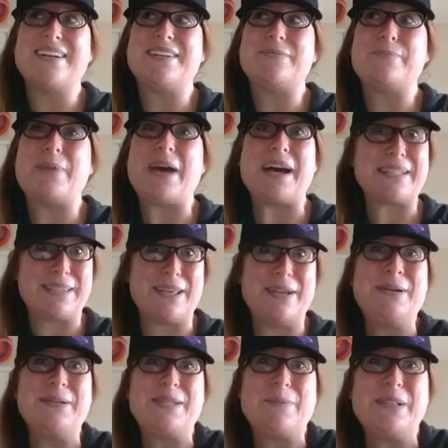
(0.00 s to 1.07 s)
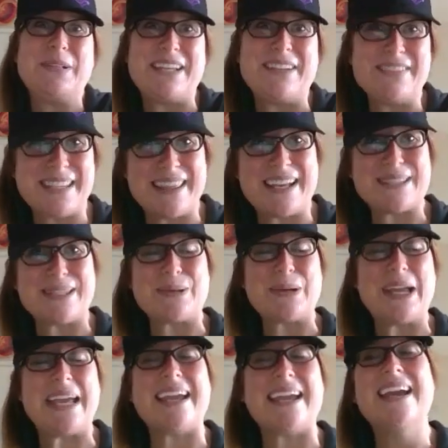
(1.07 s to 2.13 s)
backs those beliefs, and that's
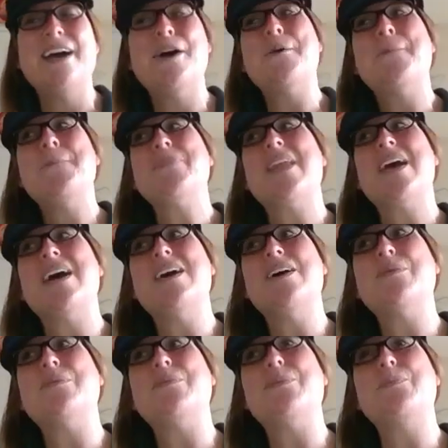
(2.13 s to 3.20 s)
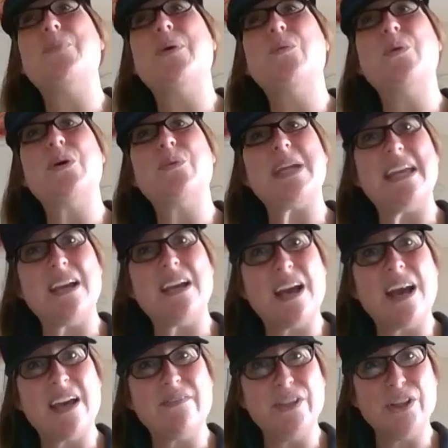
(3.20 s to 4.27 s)
okay. But what we
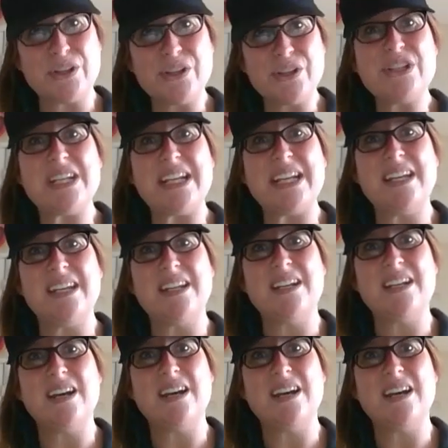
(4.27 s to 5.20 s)
have learned in,